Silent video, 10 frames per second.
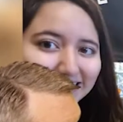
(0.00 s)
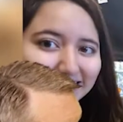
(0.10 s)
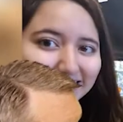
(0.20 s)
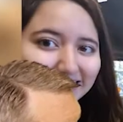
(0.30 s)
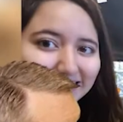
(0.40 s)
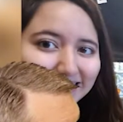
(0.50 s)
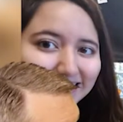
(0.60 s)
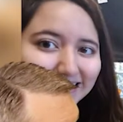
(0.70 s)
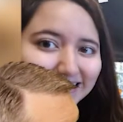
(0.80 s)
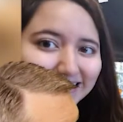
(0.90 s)

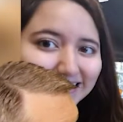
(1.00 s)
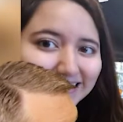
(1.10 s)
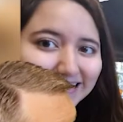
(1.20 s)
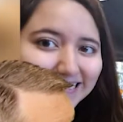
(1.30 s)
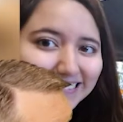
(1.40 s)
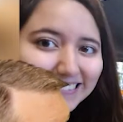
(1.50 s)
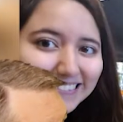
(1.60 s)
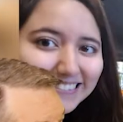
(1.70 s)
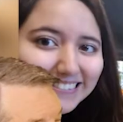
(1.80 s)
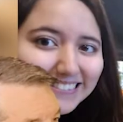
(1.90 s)

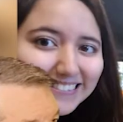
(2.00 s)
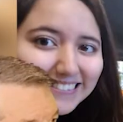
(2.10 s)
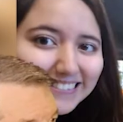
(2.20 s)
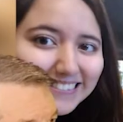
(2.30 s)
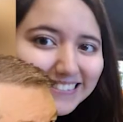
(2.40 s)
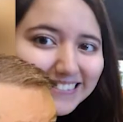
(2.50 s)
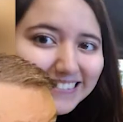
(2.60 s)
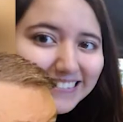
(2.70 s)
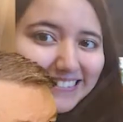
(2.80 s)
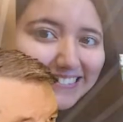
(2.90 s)

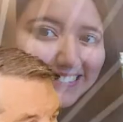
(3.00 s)
No words are spoken by the person on screen.